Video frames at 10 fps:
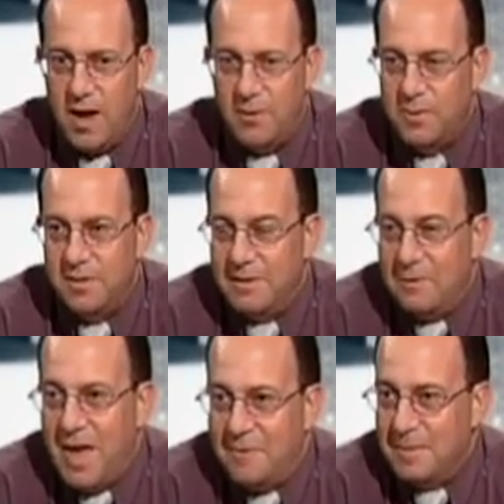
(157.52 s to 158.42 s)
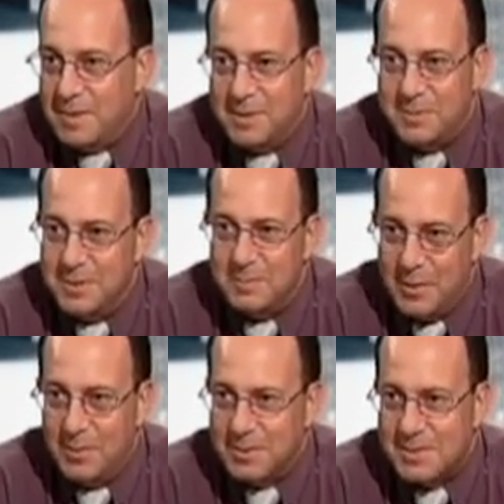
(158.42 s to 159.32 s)
How do we know that? We haven't been included in the
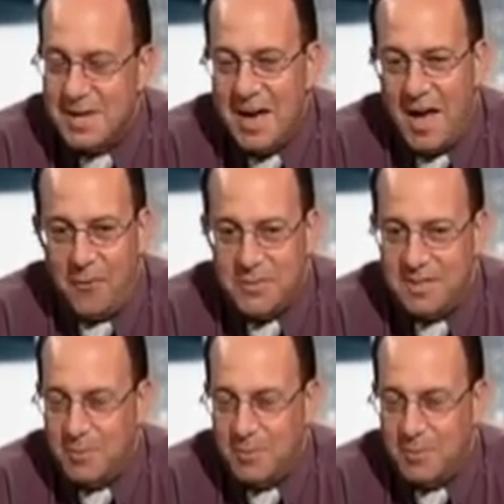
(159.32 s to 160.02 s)
polls. I was in a